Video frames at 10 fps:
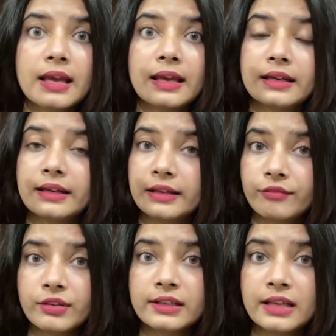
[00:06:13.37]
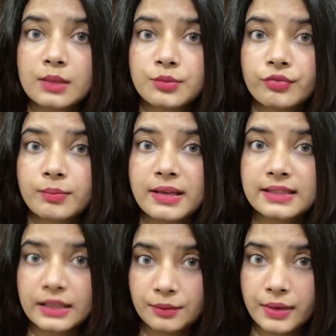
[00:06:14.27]
It definitely helps with my
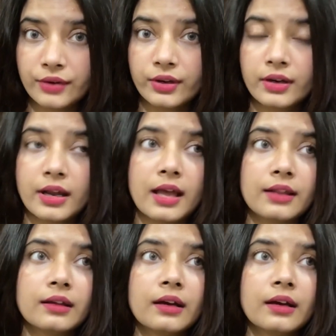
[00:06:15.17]
skin barrier and